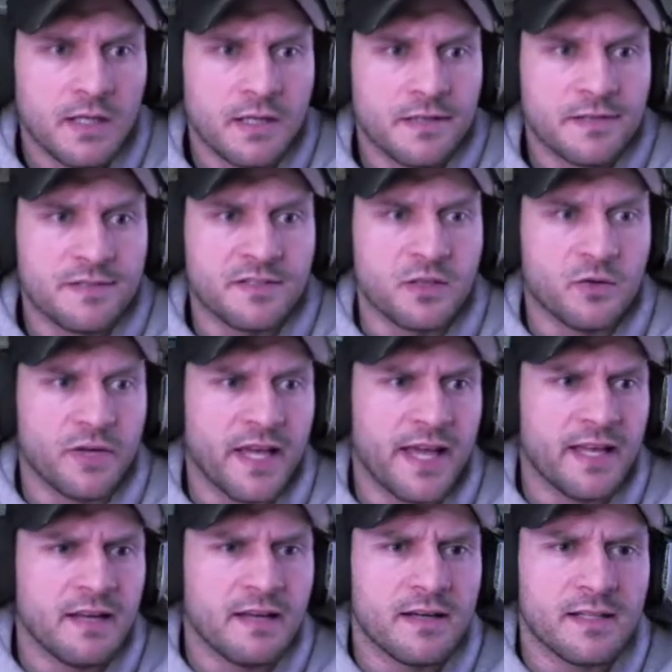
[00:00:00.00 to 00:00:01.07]
So
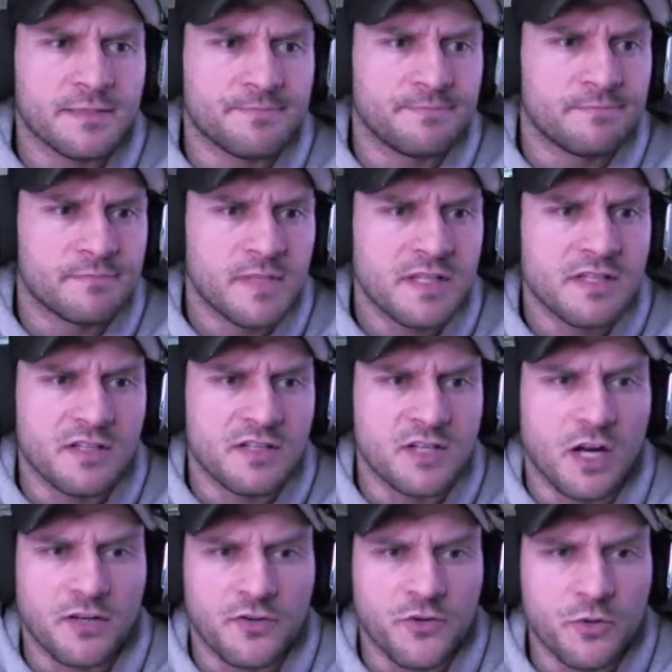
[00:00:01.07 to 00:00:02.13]
again, this is a
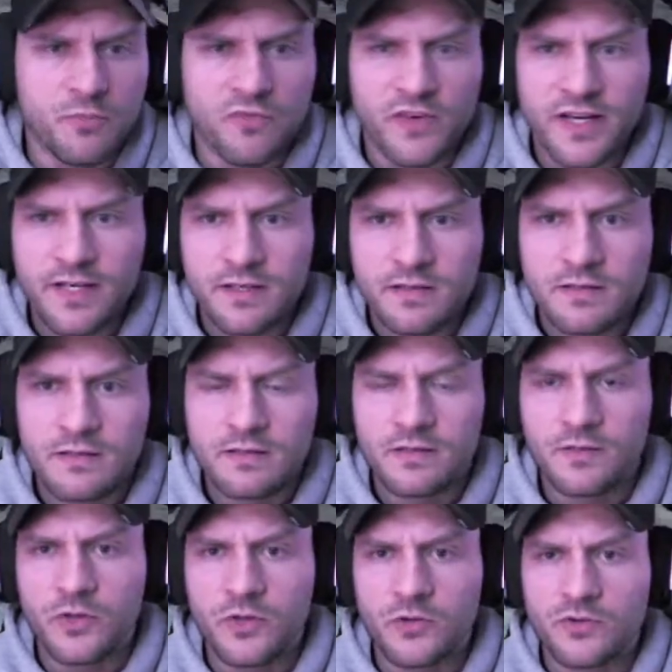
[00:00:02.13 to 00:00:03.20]
Dr. Doom fight,
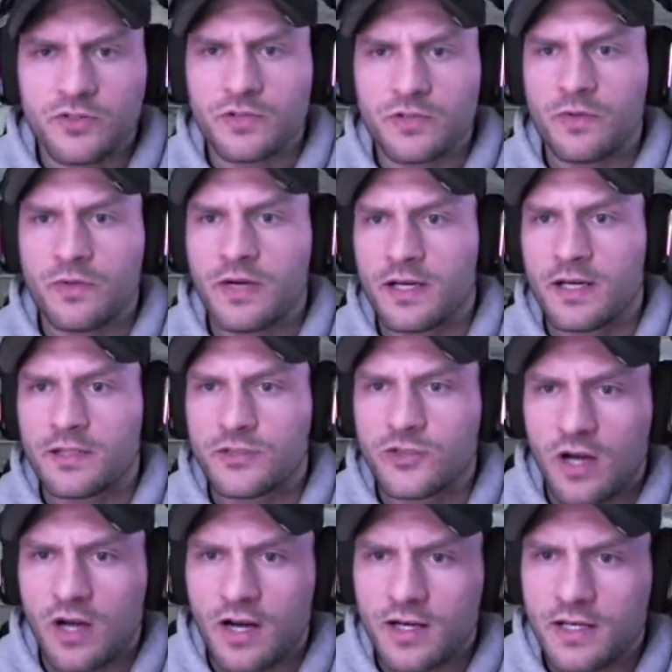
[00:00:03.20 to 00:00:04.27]
immune to
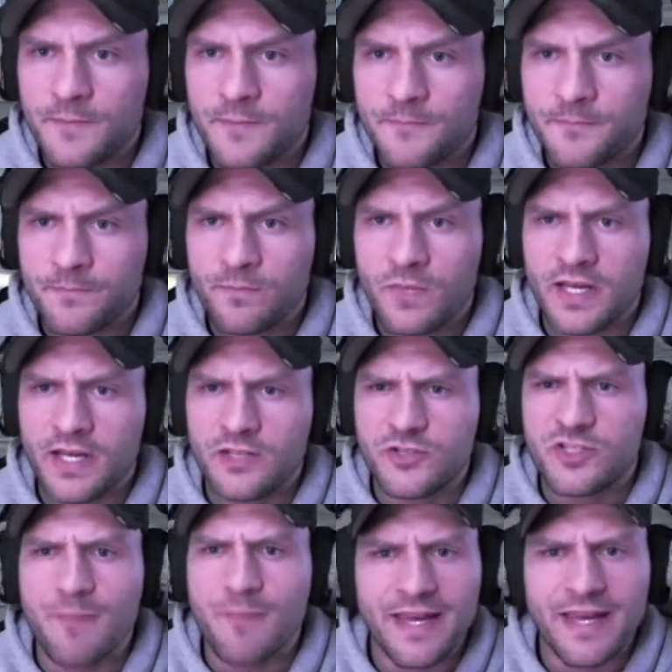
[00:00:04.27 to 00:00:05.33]
shock, and
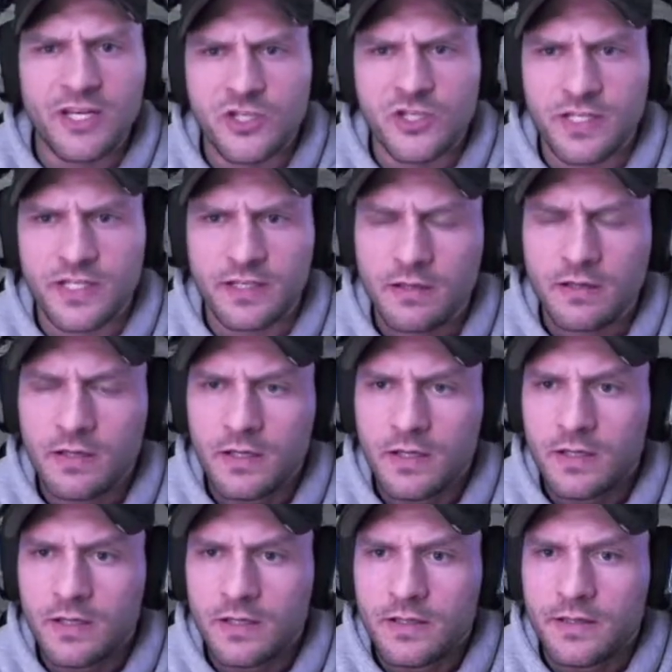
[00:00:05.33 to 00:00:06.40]
just managing
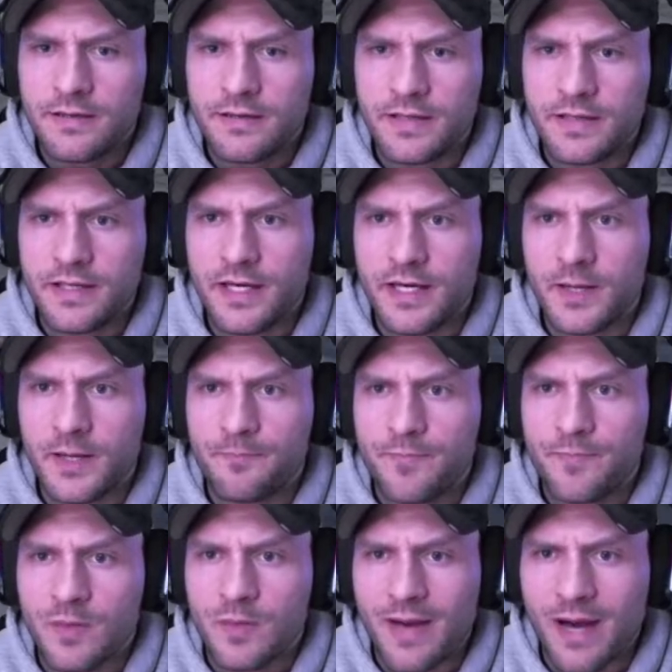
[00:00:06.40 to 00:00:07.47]
the
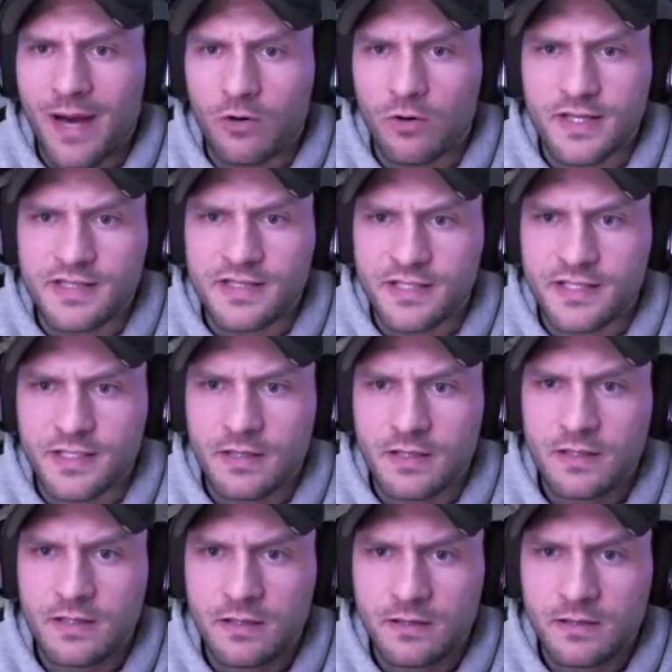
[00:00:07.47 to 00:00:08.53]
power. That's it.
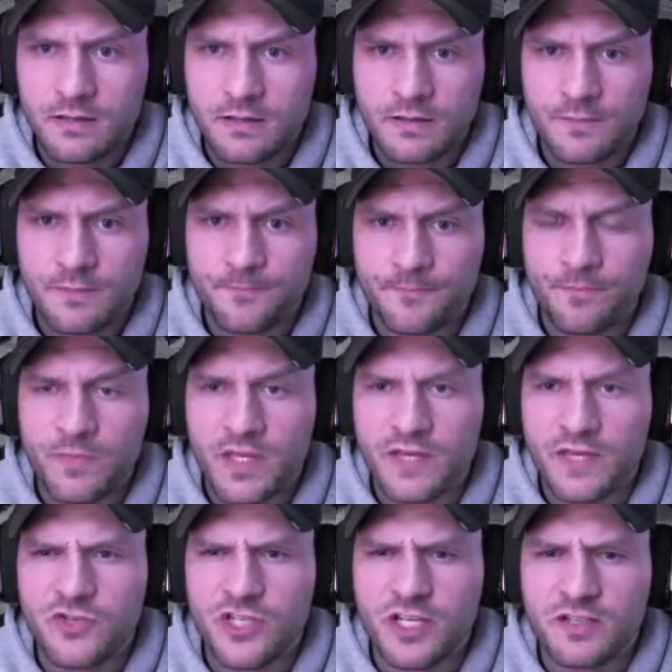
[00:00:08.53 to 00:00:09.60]
If
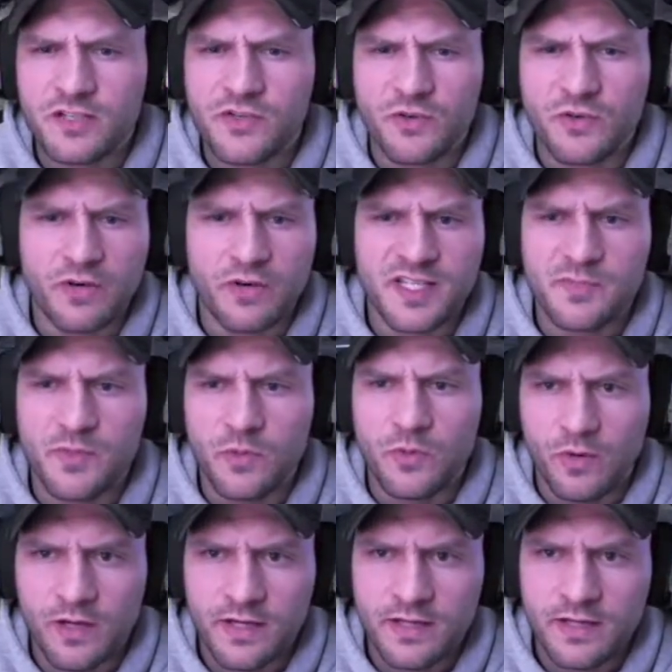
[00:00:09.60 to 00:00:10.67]
she does throw an
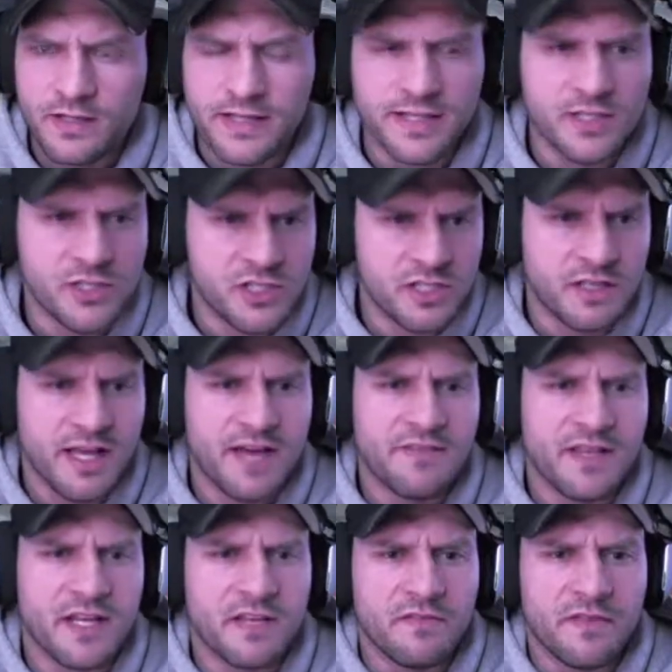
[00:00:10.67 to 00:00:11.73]
SP1, then she'll have
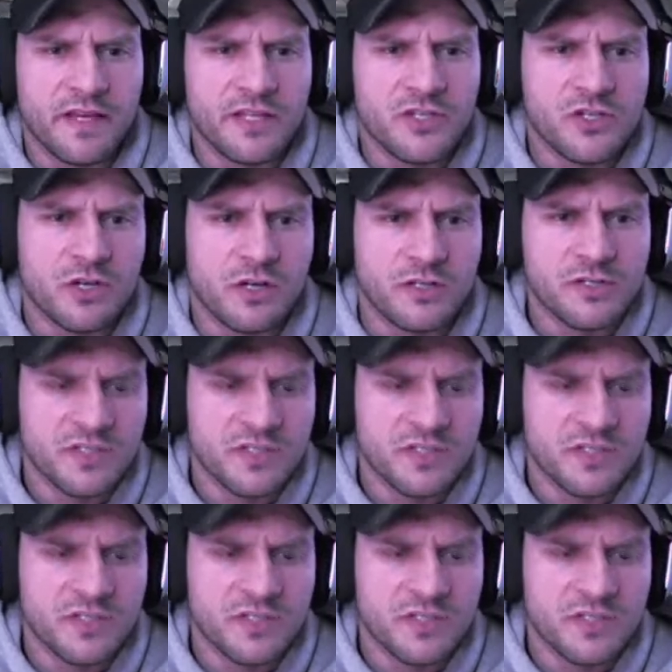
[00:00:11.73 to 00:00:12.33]
that evade charge.